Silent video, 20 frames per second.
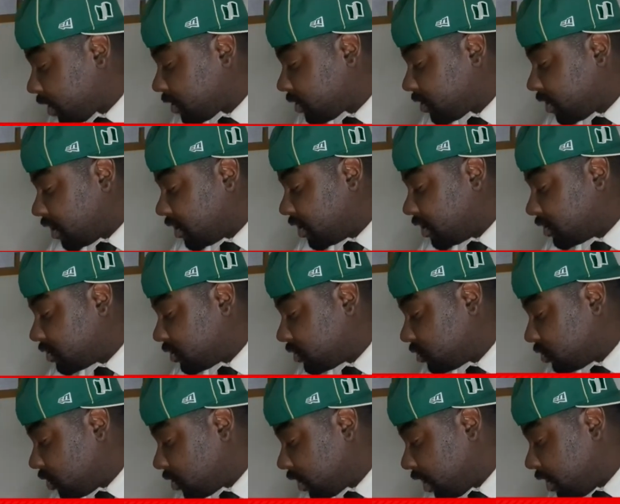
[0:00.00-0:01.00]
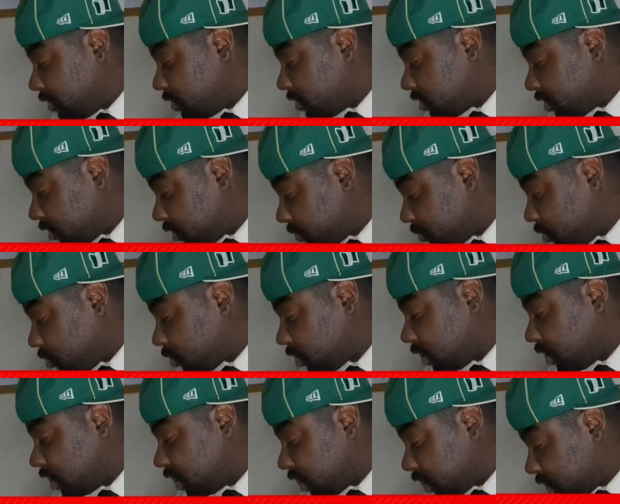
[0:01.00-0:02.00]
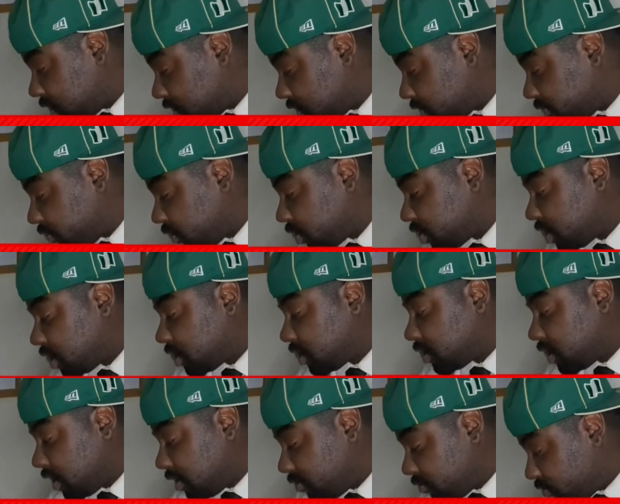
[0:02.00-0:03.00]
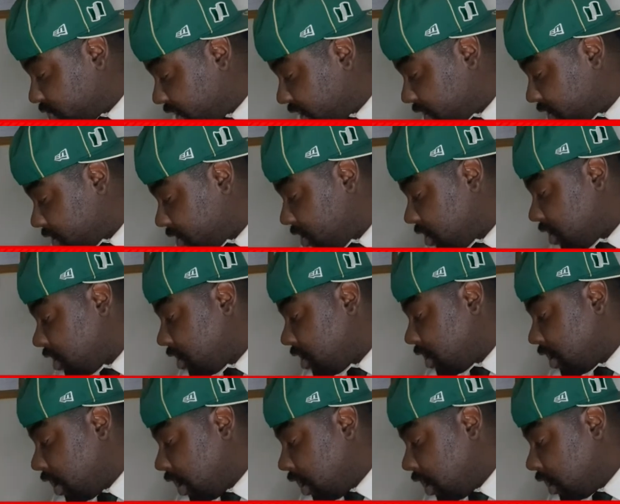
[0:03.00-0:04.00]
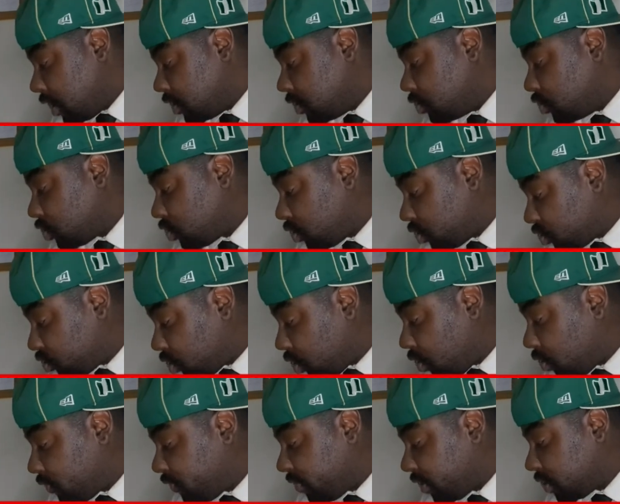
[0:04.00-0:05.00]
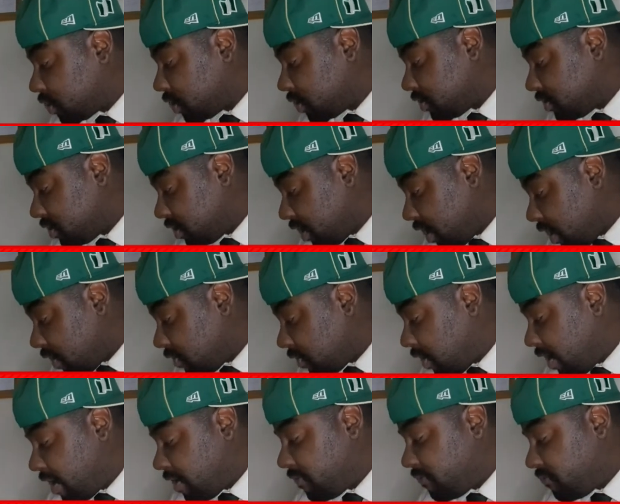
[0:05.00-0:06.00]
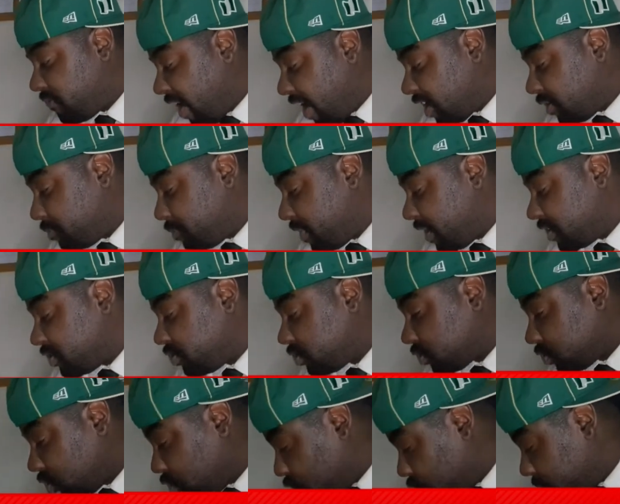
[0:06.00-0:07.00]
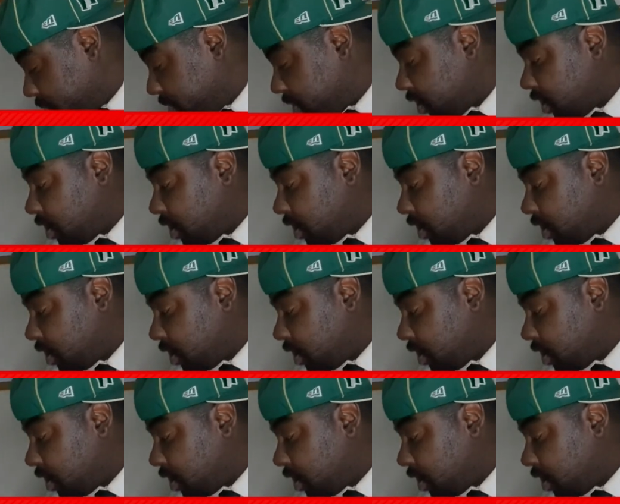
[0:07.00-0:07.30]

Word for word: Then there's the song Irresistible Delicious, featuring Slick Rick. Lose Control, featuring Sierra and Fat Man Scoop.